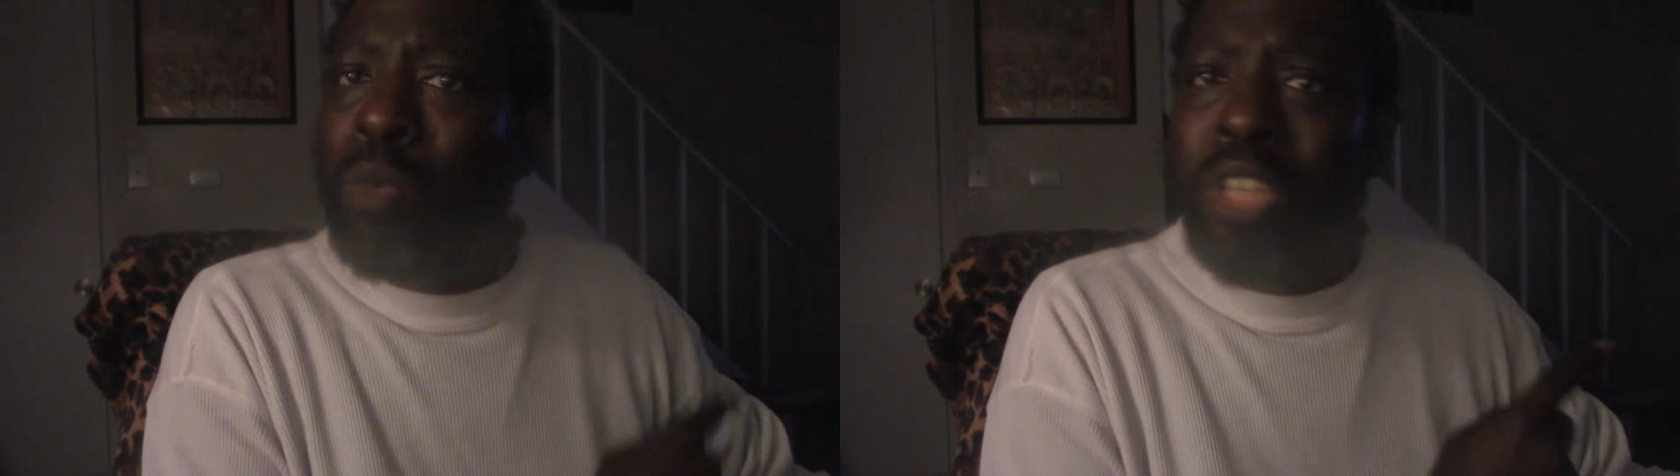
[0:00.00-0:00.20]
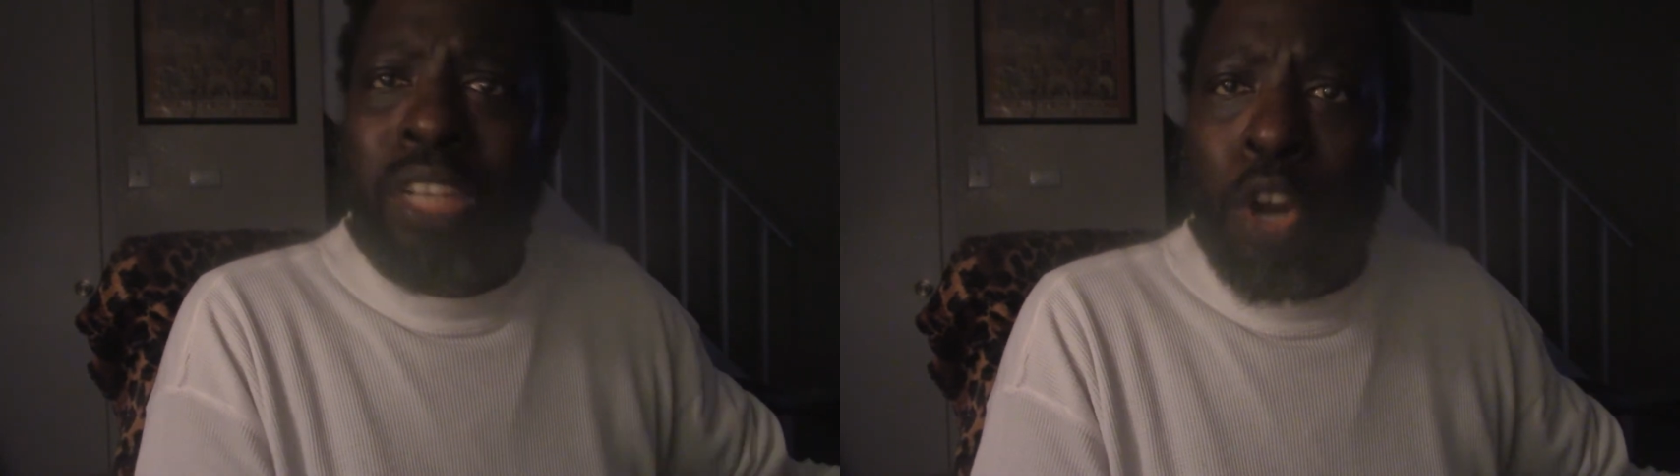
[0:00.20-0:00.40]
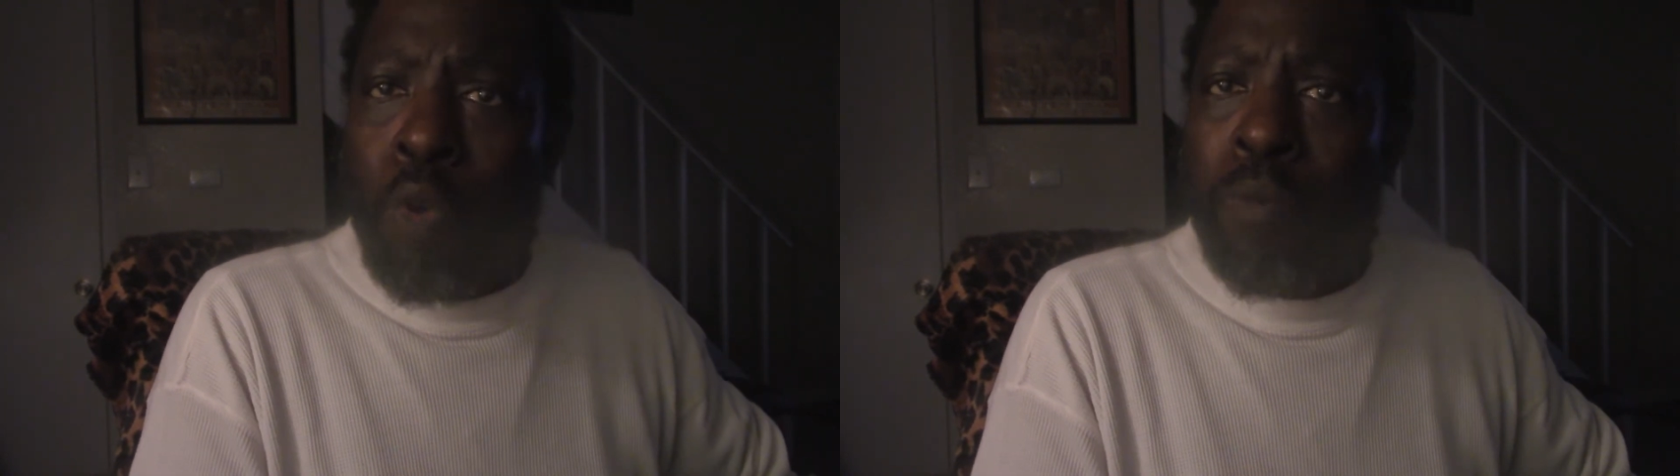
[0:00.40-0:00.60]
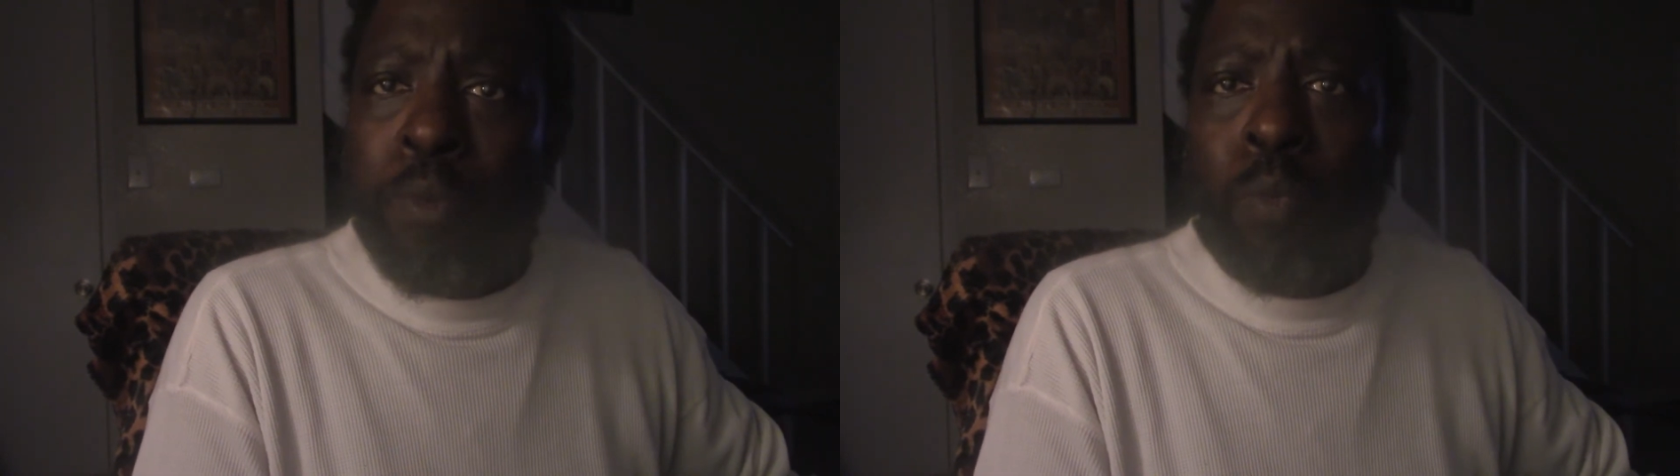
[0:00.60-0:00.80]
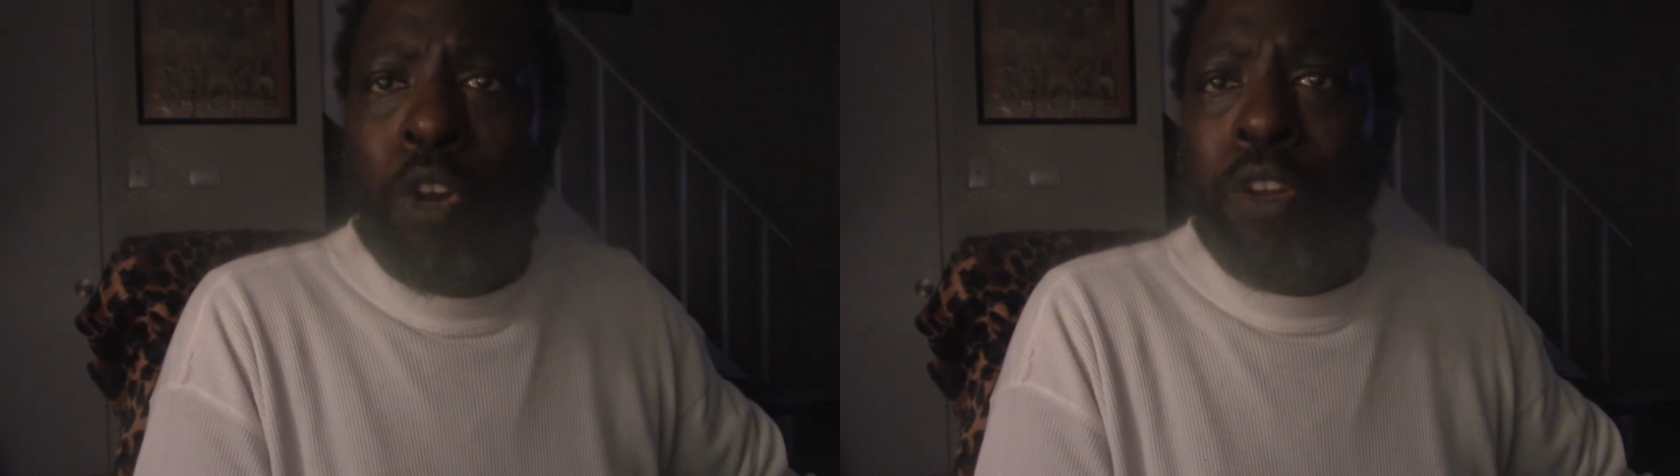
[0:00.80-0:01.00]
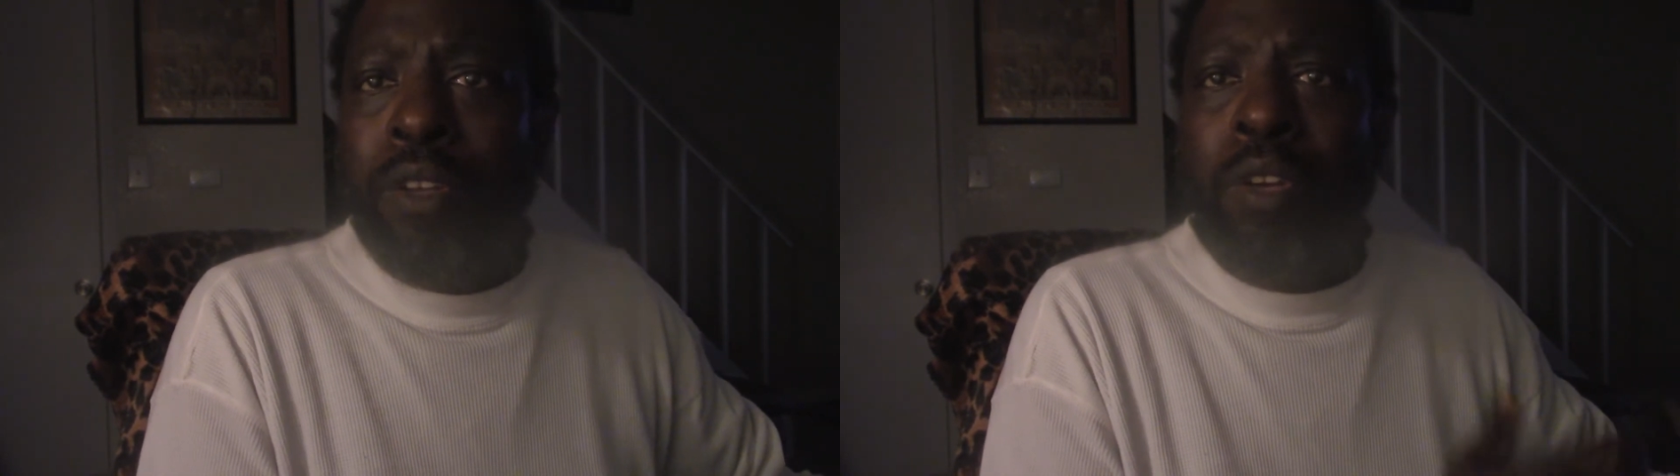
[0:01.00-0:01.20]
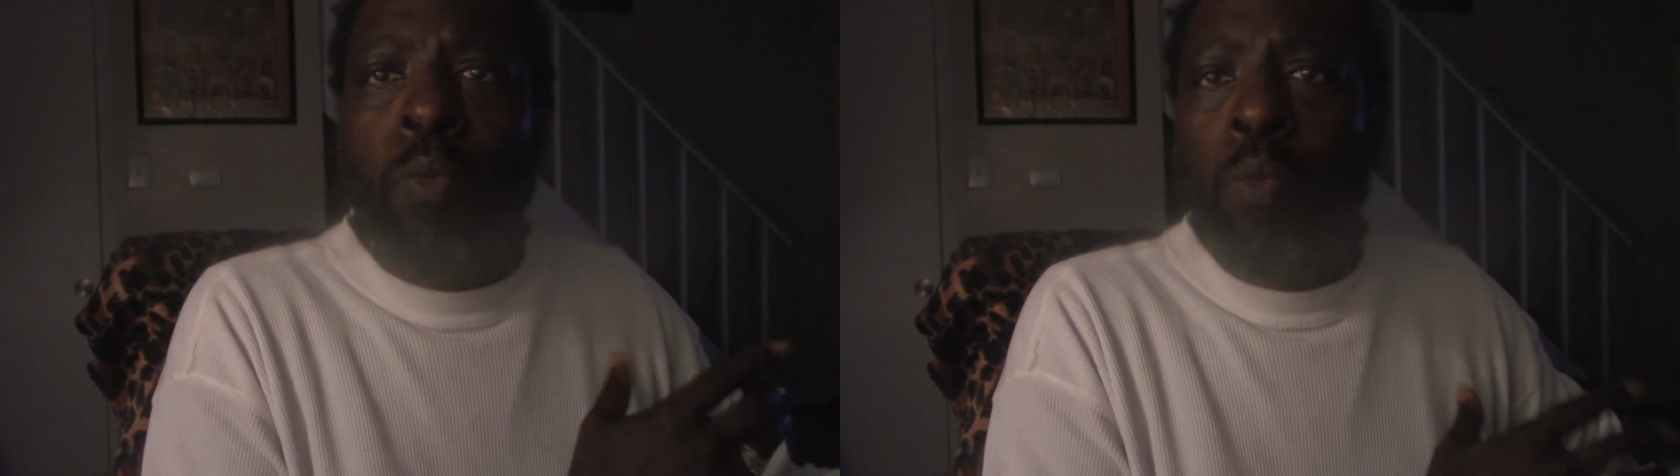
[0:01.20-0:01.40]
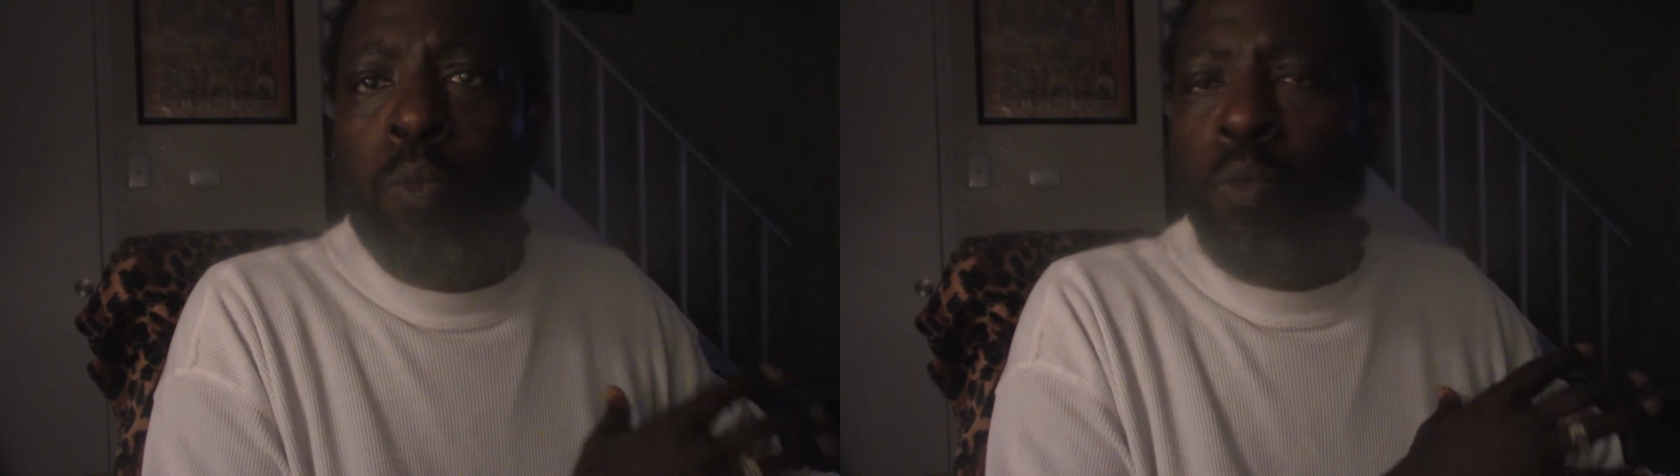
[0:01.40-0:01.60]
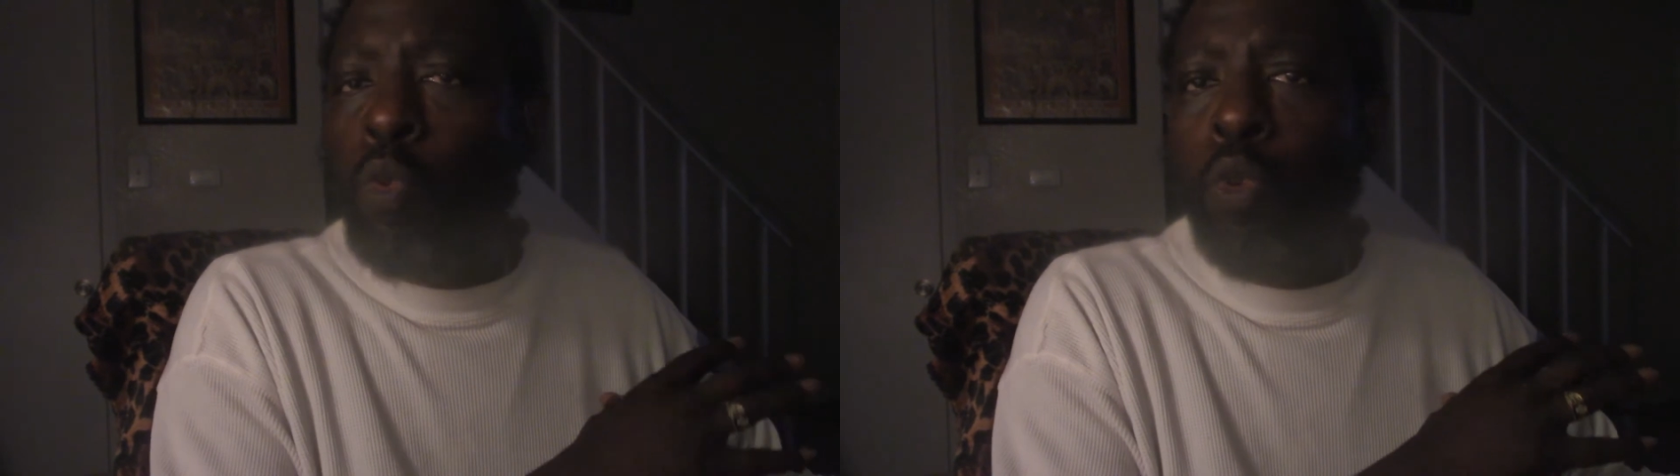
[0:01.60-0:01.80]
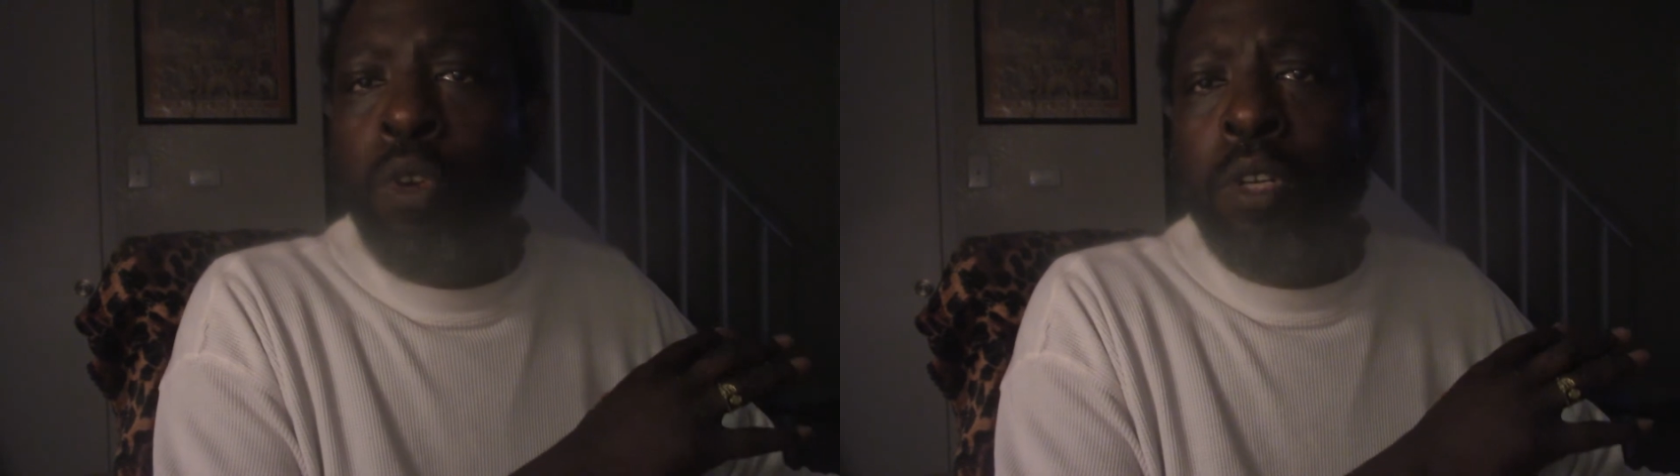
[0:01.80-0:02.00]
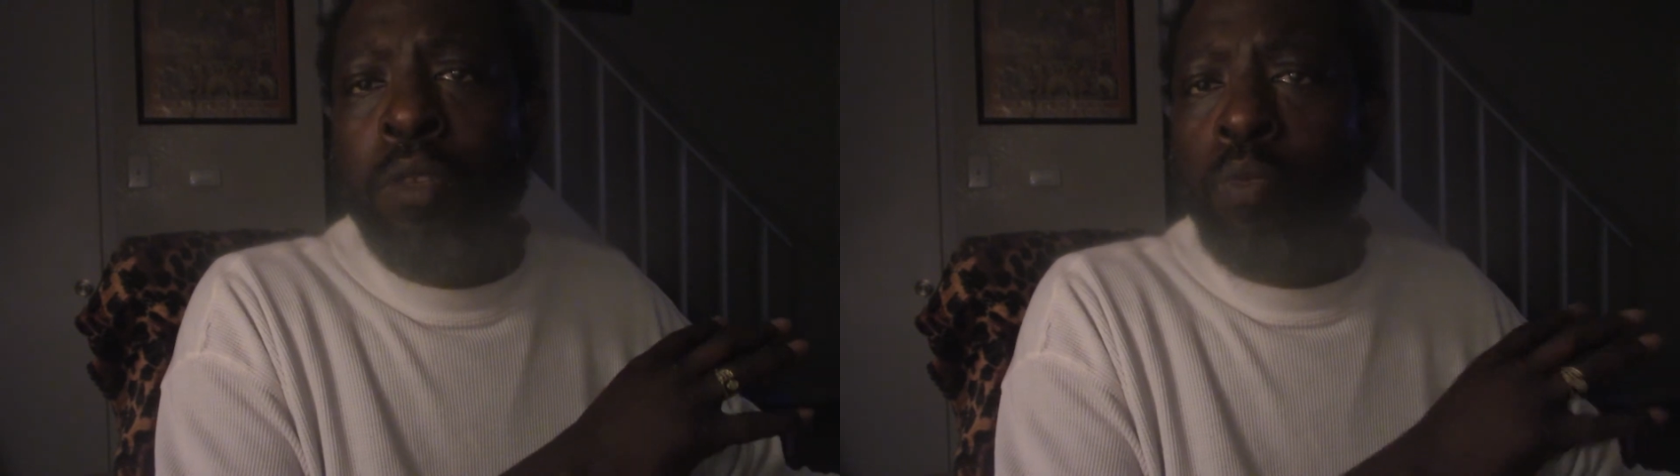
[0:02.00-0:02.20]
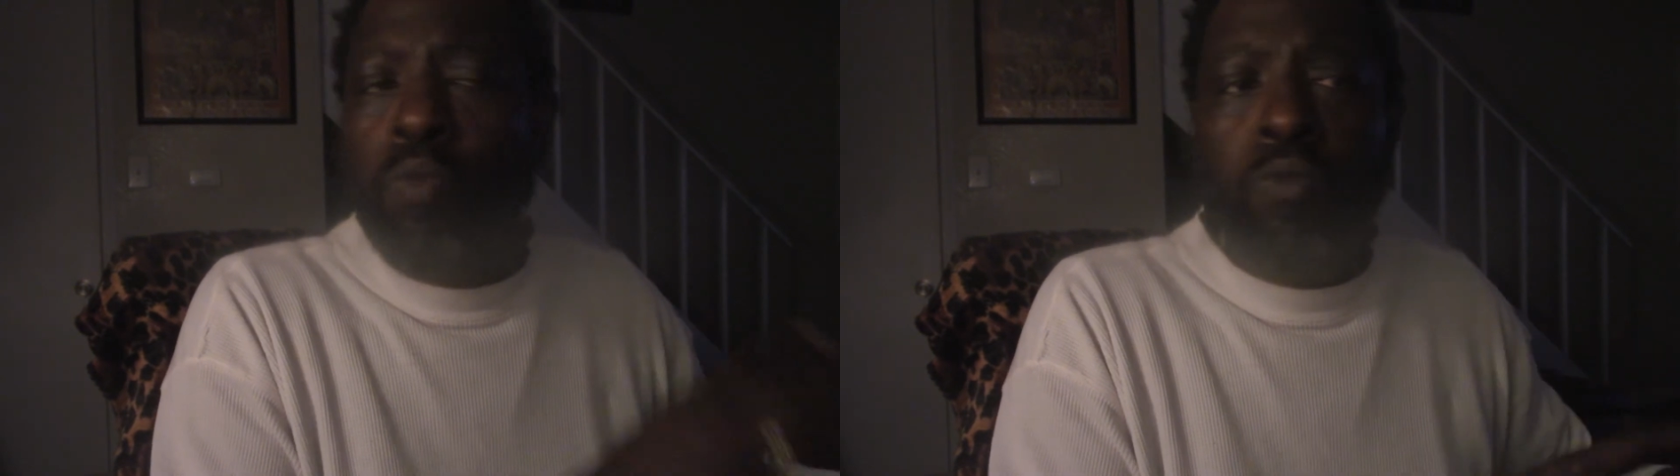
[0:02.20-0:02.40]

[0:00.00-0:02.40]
When you get home from work or